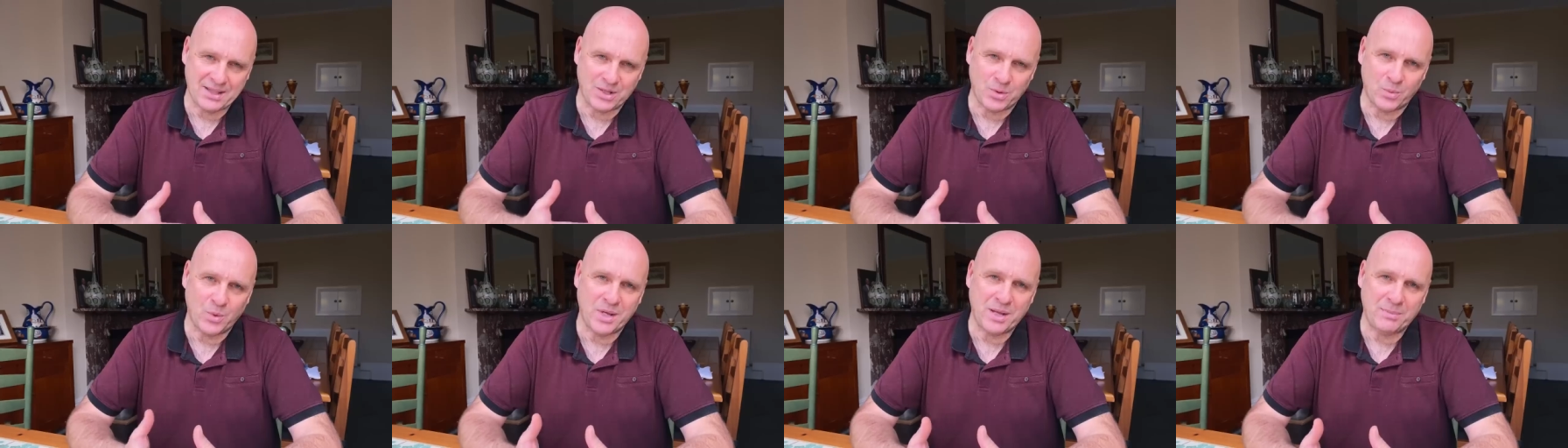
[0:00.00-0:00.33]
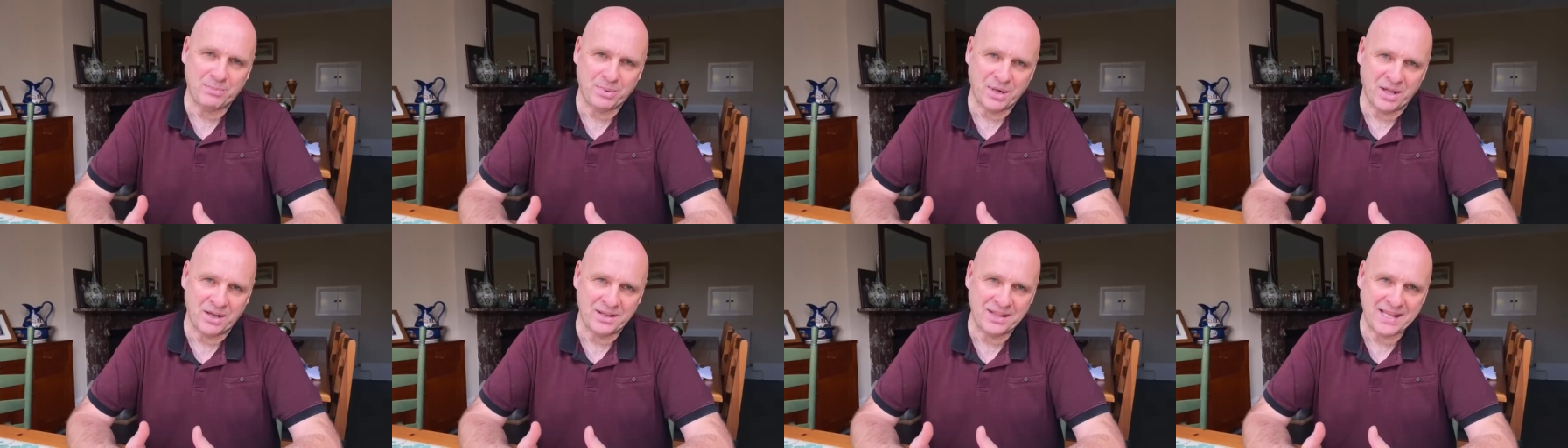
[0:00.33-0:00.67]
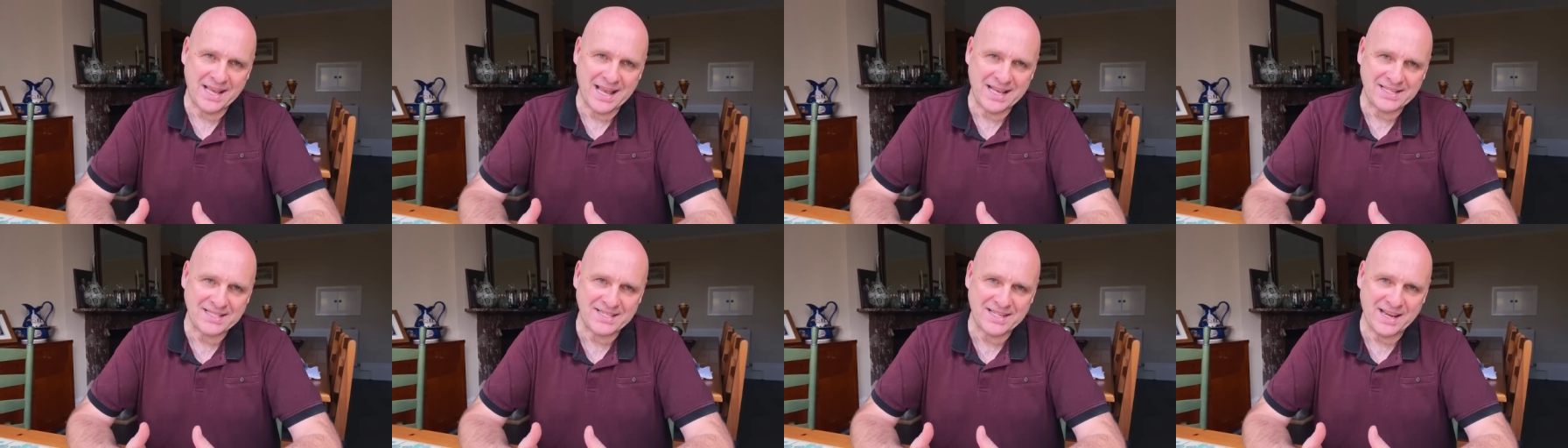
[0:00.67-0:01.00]
that we apply
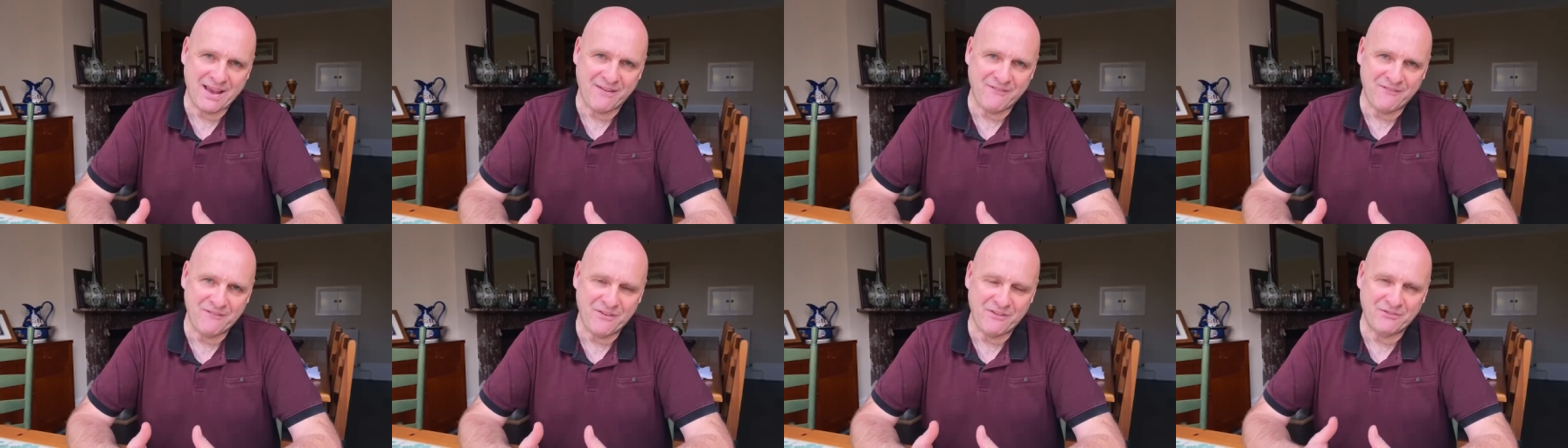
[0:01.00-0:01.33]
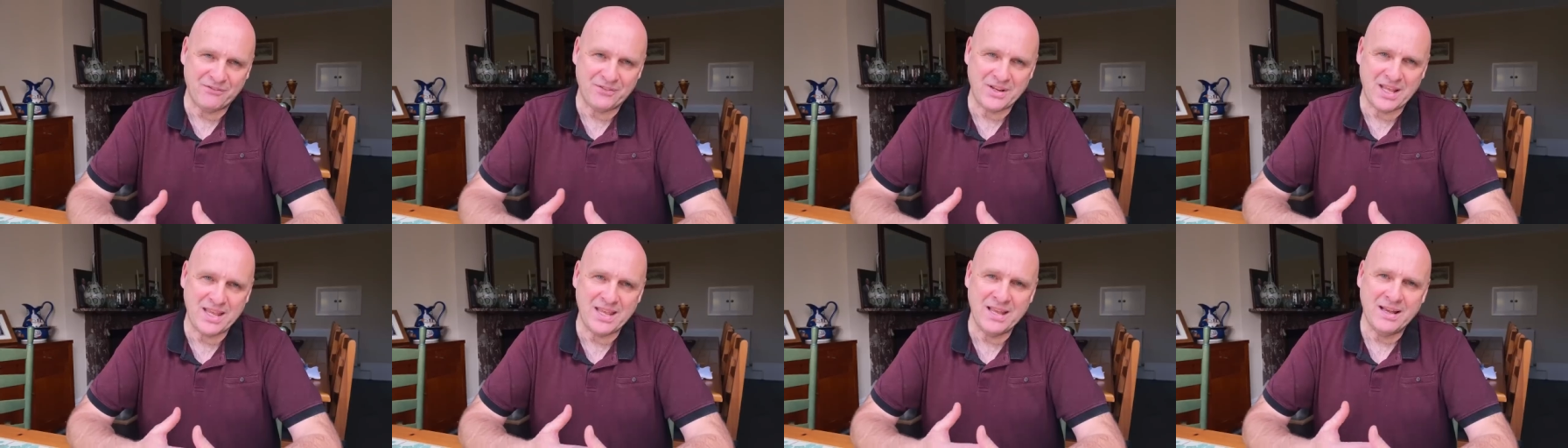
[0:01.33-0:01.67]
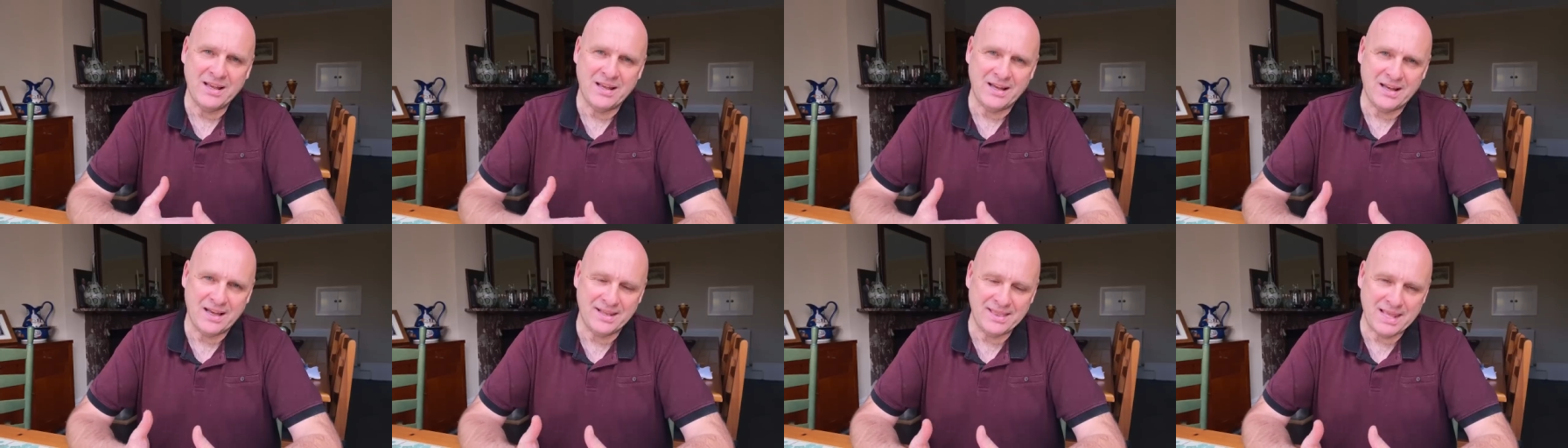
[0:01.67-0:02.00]
the ACF 50
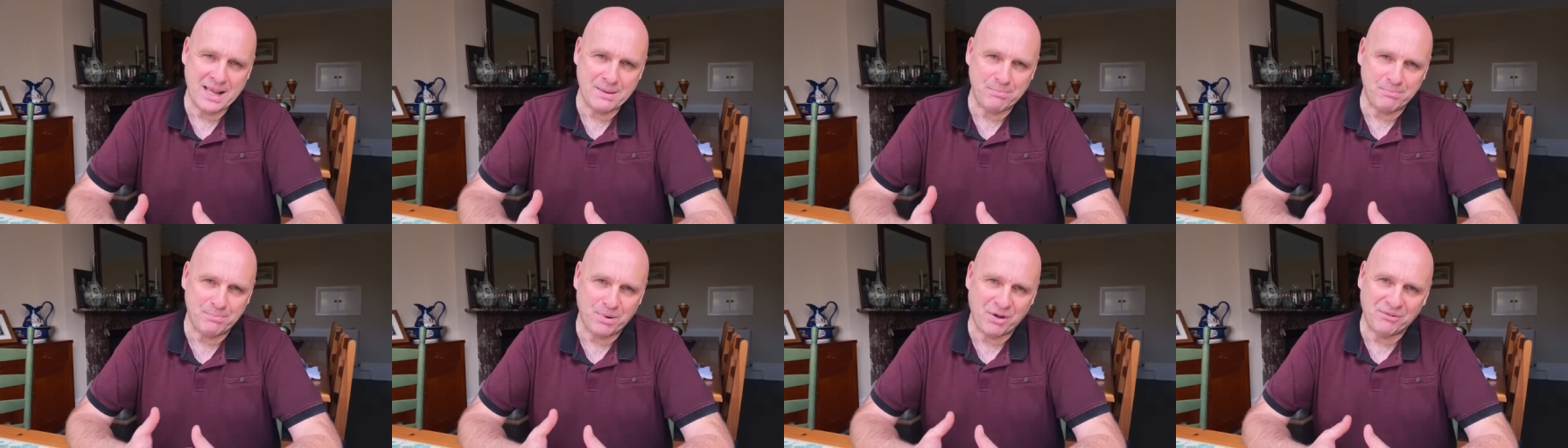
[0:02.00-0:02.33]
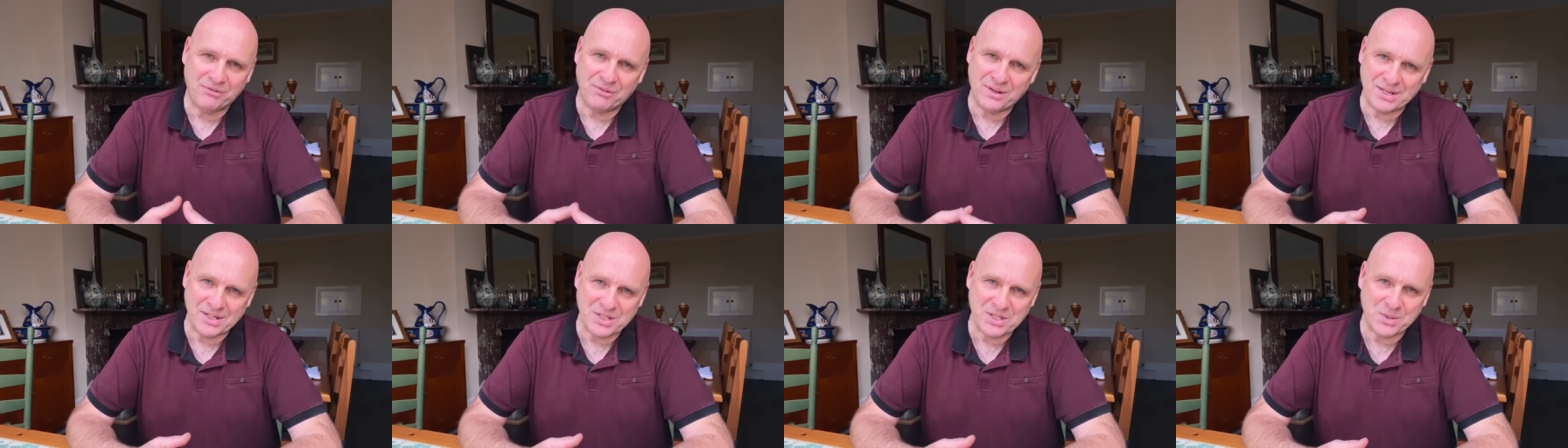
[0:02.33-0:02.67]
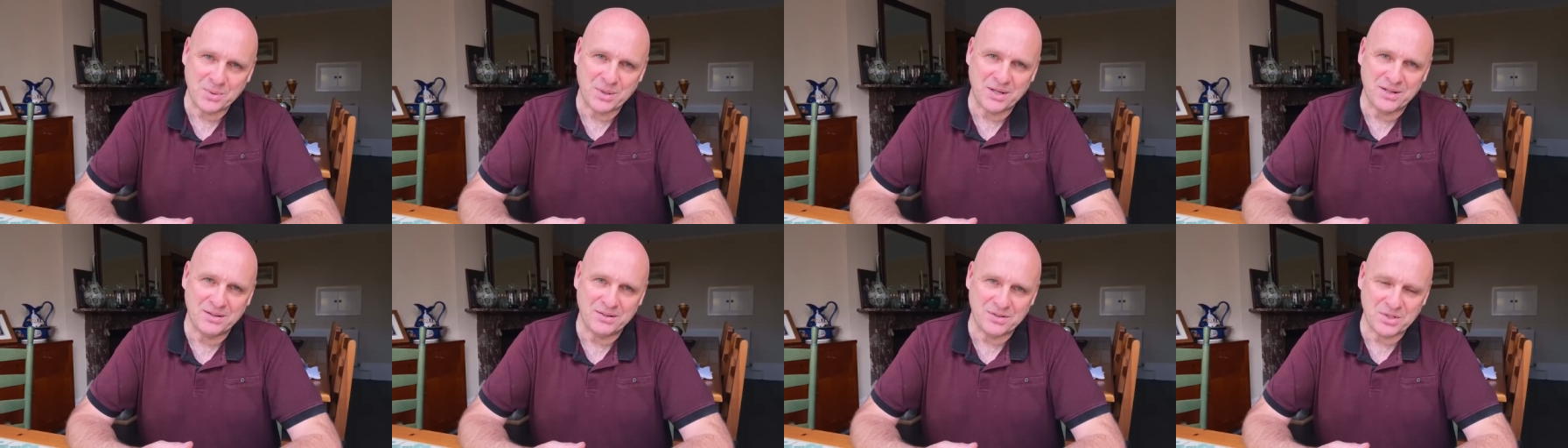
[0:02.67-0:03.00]
and then buff it
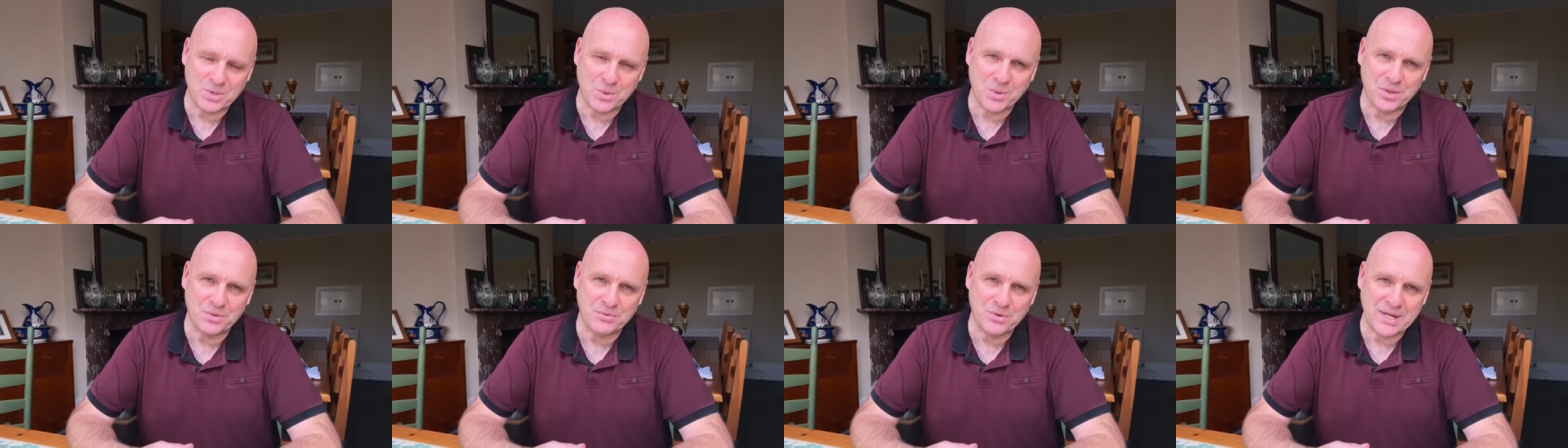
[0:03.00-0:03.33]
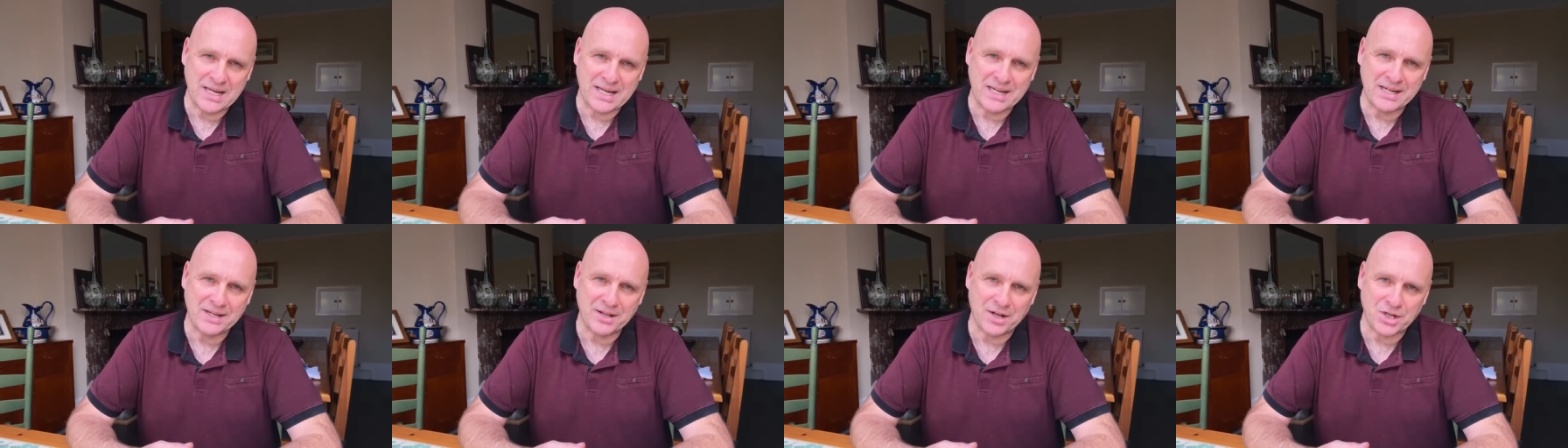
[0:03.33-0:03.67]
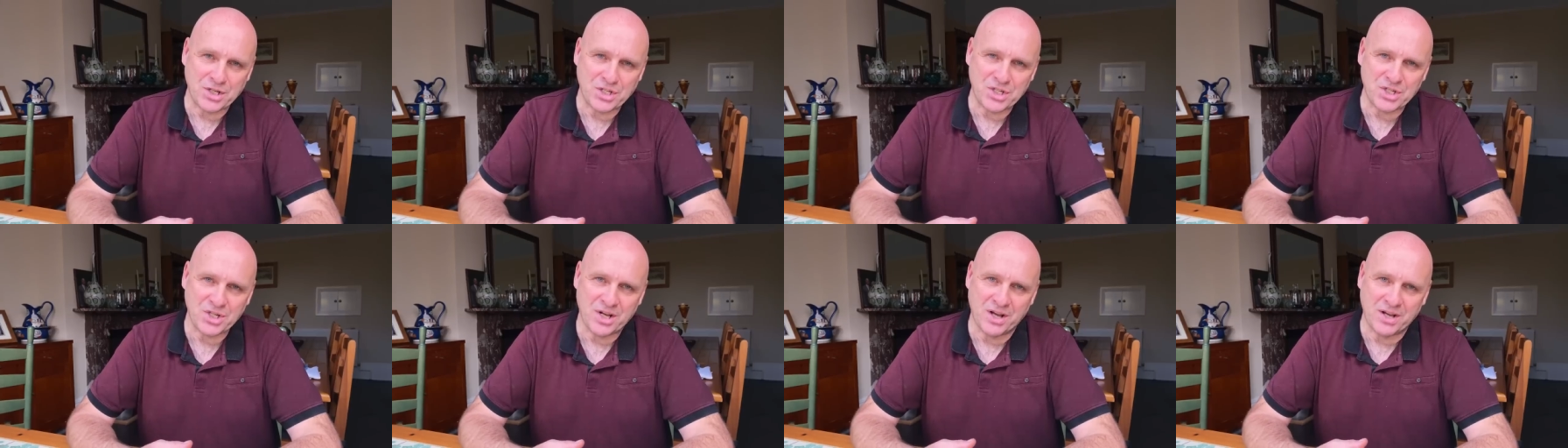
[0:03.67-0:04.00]
to a, to a really
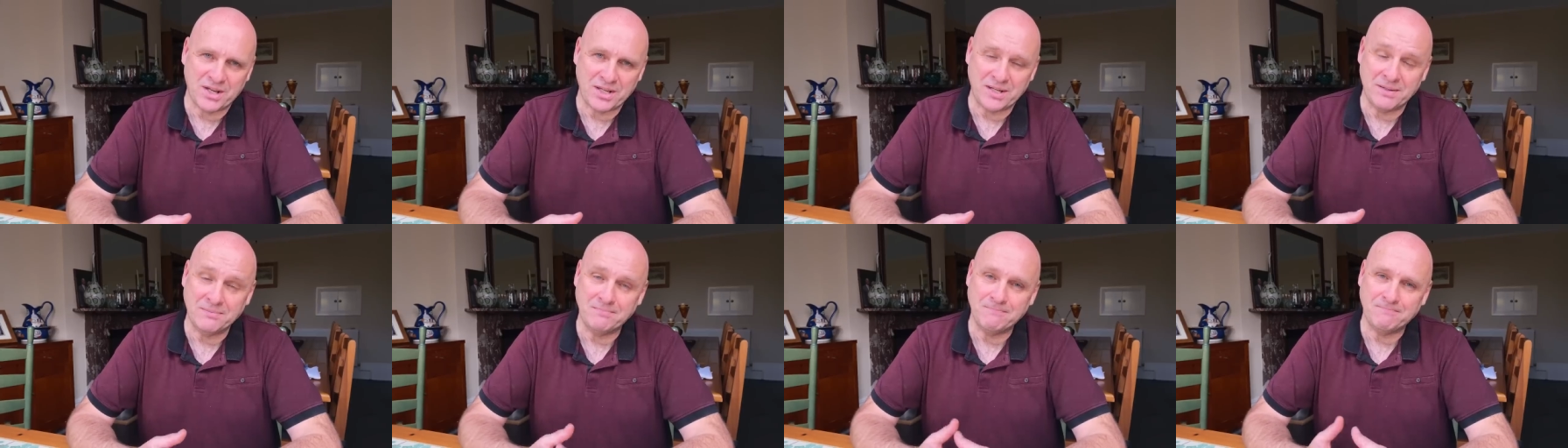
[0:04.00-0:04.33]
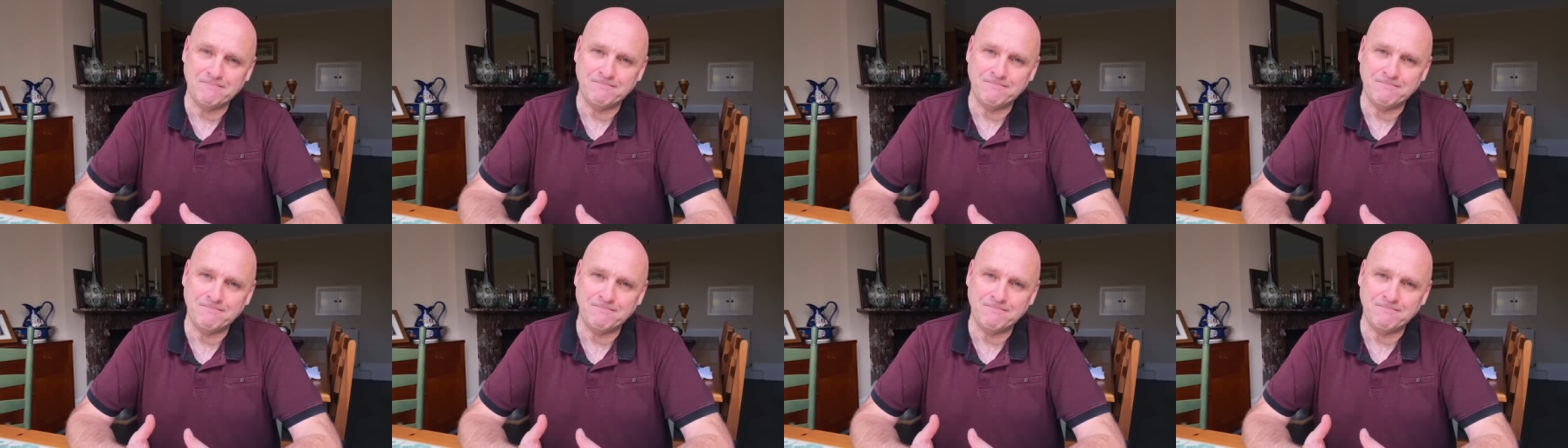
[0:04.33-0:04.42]
nice shine.